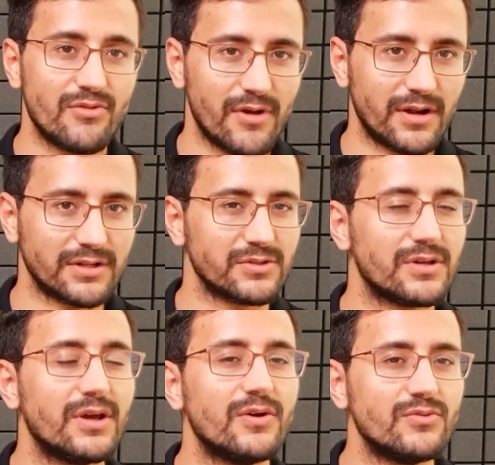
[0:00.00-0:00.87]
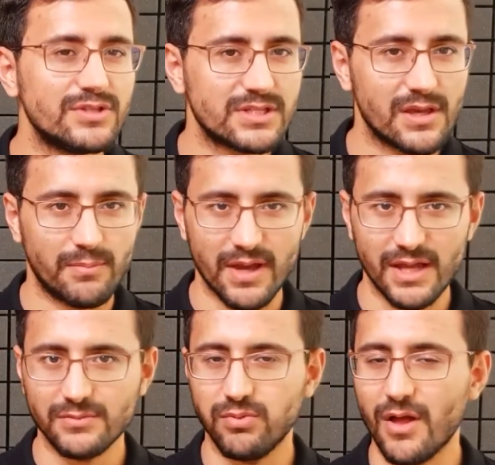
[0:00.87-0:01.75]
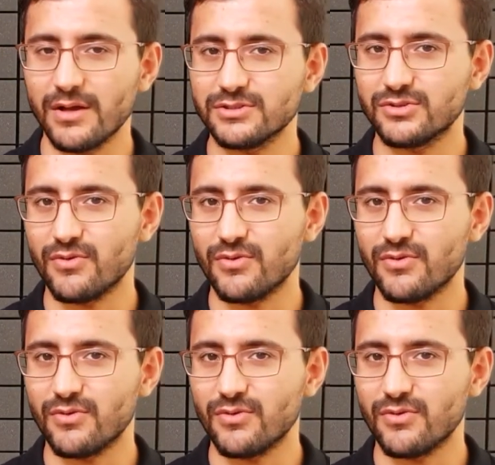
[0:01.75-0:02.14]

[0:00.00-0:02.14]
Third, we see a pet belongs